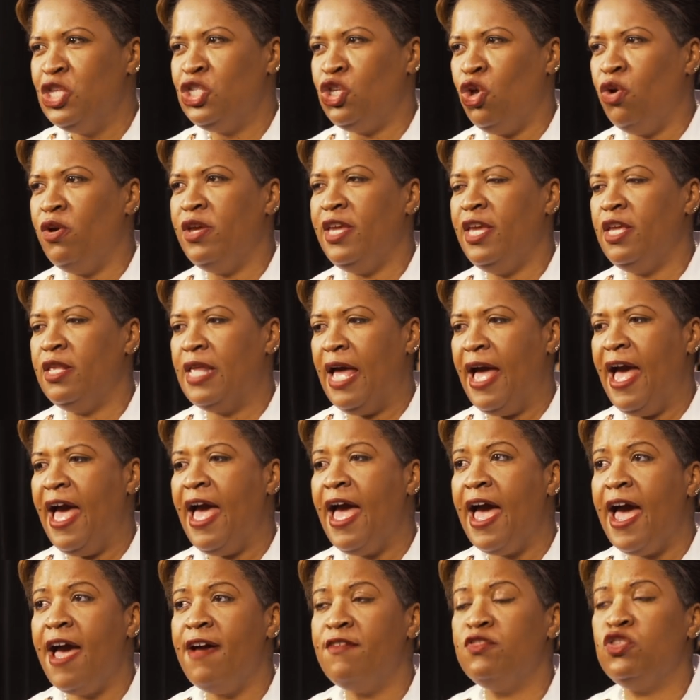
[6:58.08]
So I
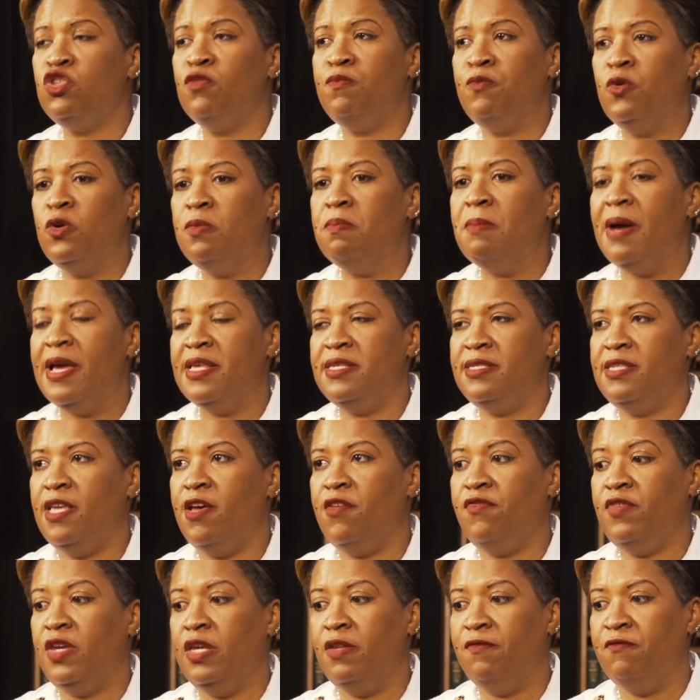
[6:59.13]
have to put
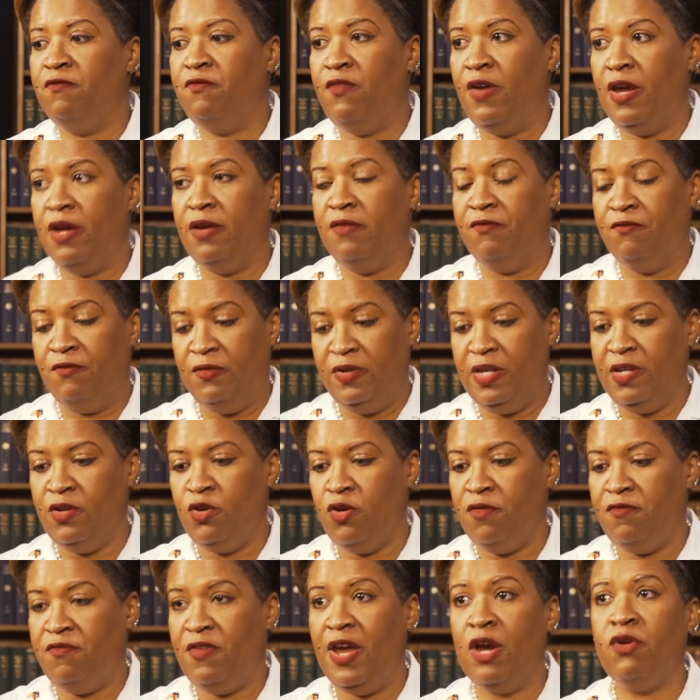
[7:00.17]
myself in
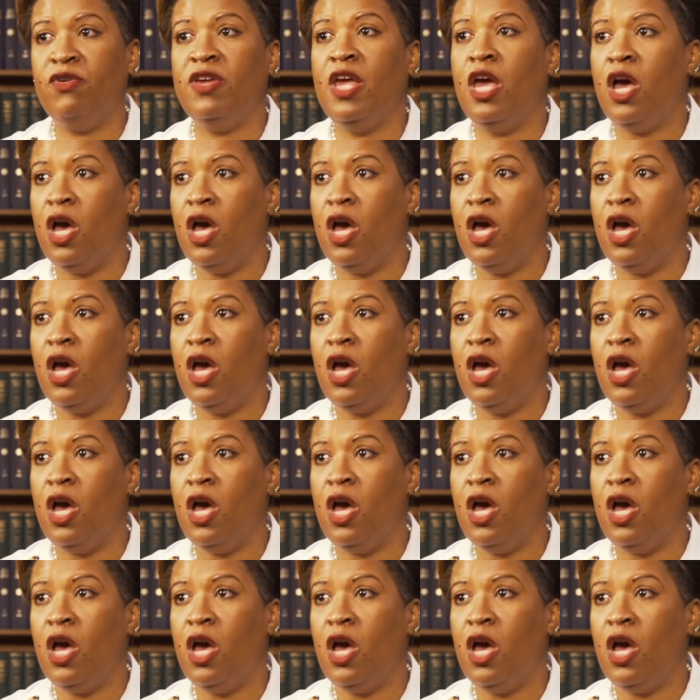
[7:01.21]
a very